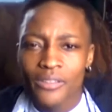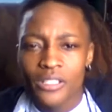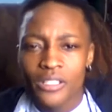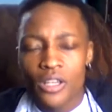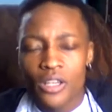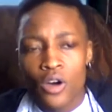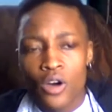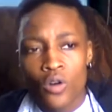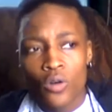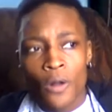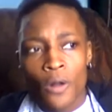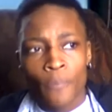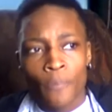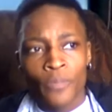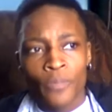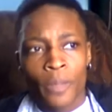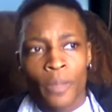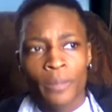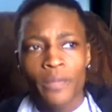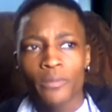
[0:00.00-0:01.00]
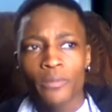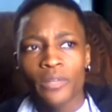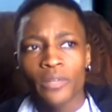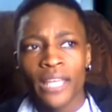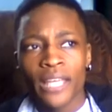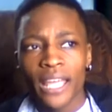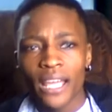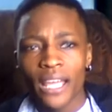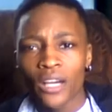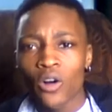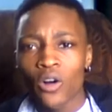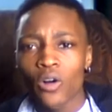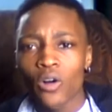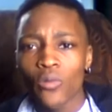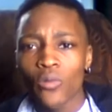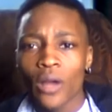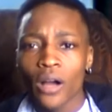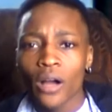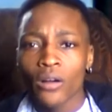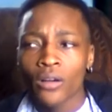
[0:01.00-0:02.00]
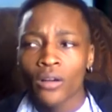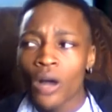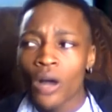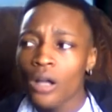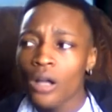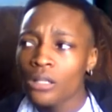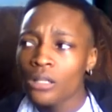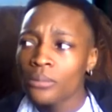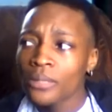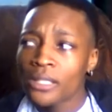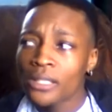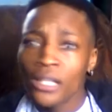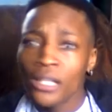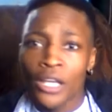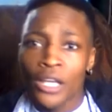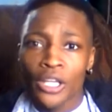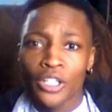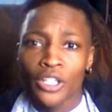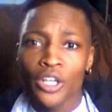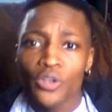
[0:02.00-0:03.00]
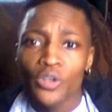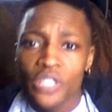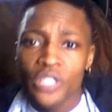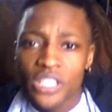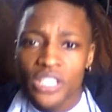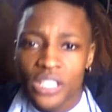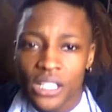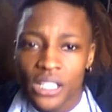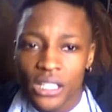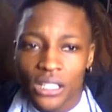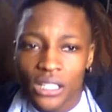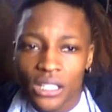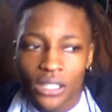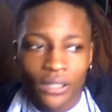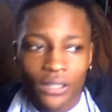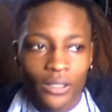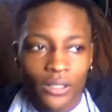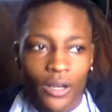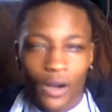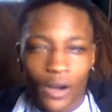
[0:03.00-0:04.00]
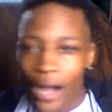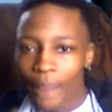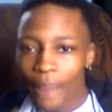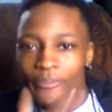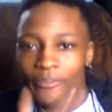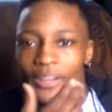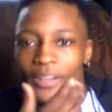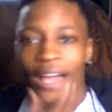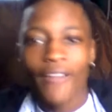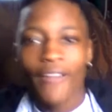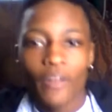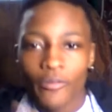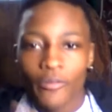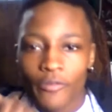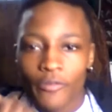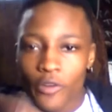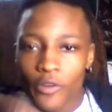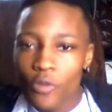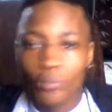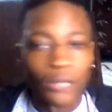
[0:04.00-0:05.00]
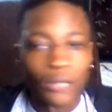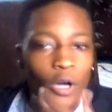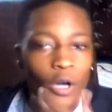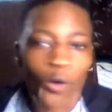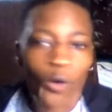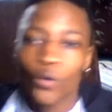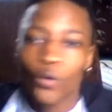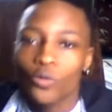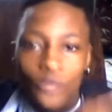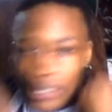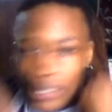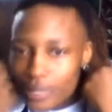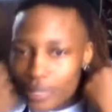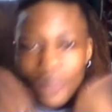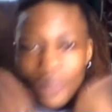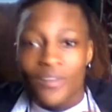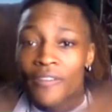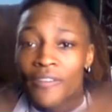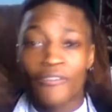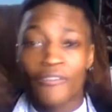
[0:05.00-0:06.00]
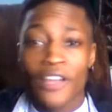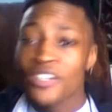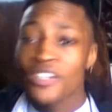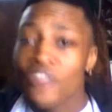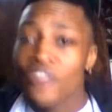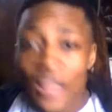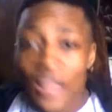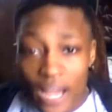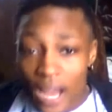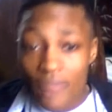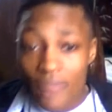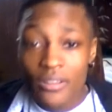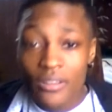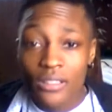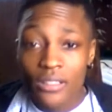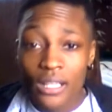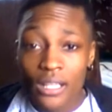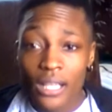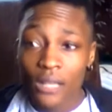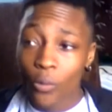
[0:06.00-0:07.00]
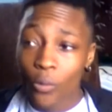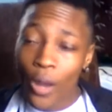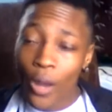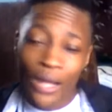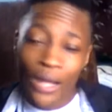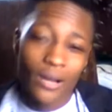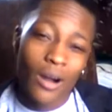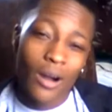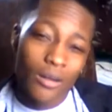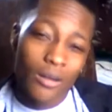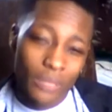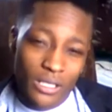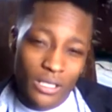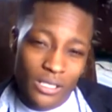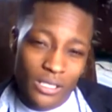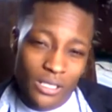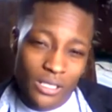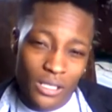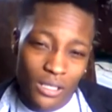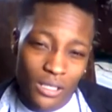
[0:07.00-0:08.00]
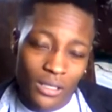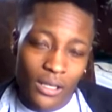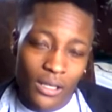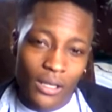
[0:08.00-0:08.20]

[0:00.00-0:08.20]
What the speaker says: So people can't go around calling me she. I'm gonna have a full-blown facial hair, everything. Why call me she?